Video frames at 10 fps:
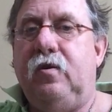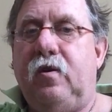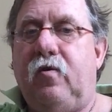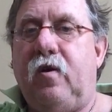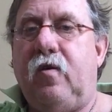
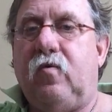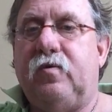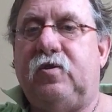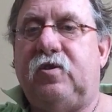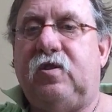You know, in other
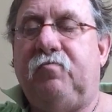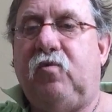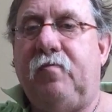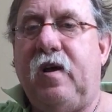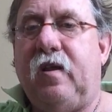words, a
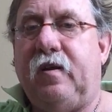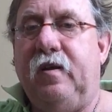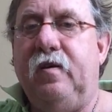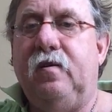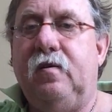simple
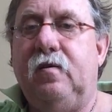melody. But